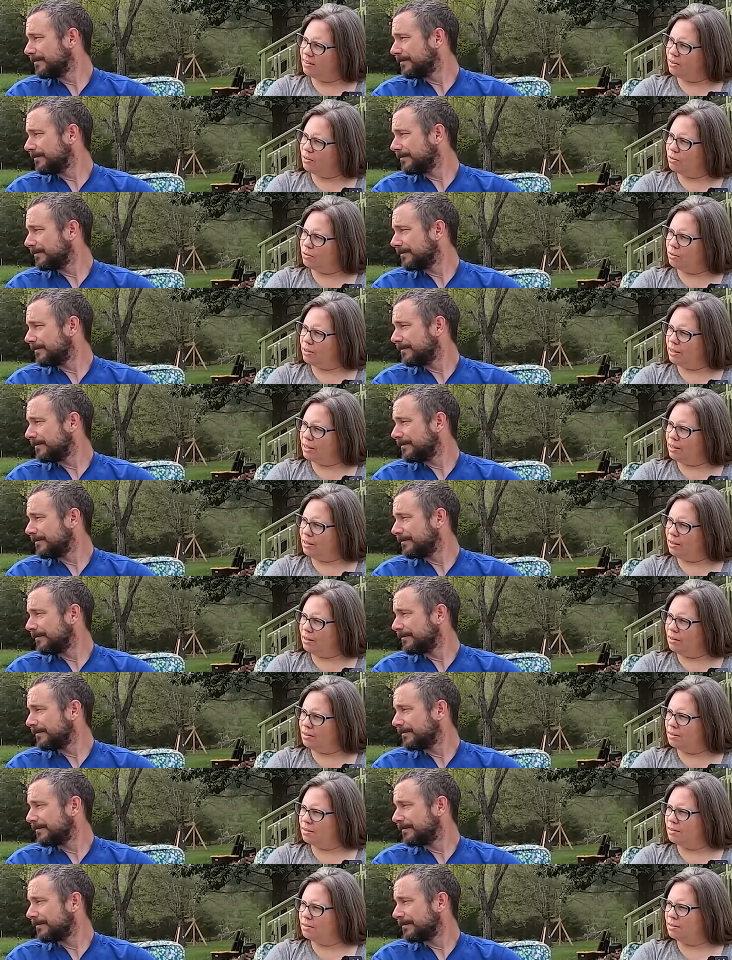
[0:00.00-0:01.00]
Speaker 1: oh,
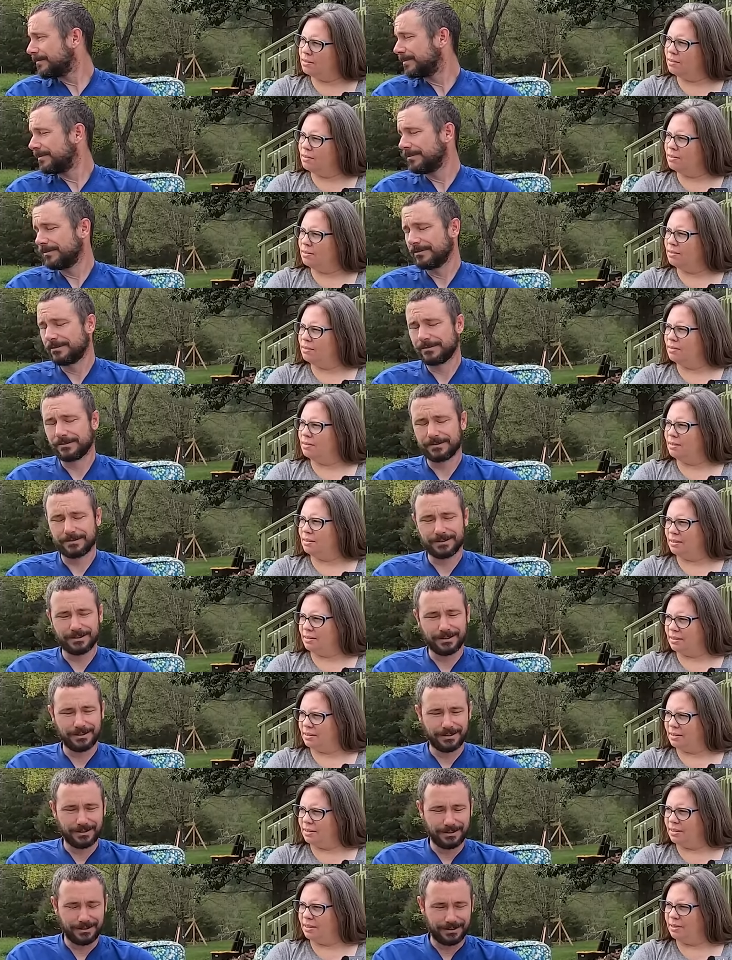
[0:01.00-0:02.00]

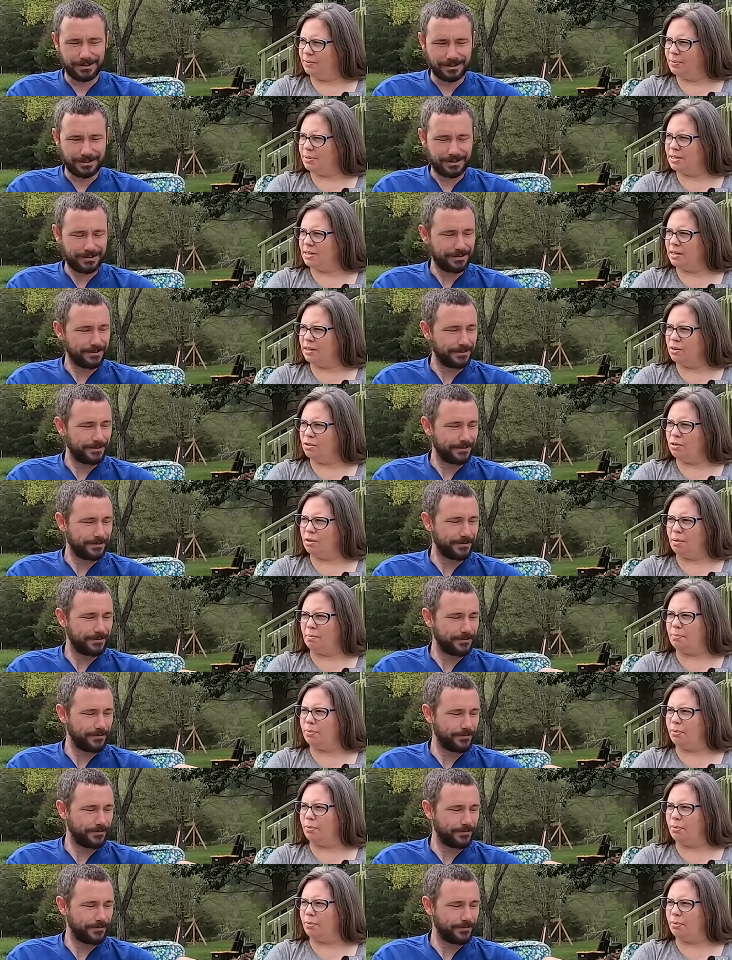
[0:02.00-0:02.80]
yeah. He was like, you're not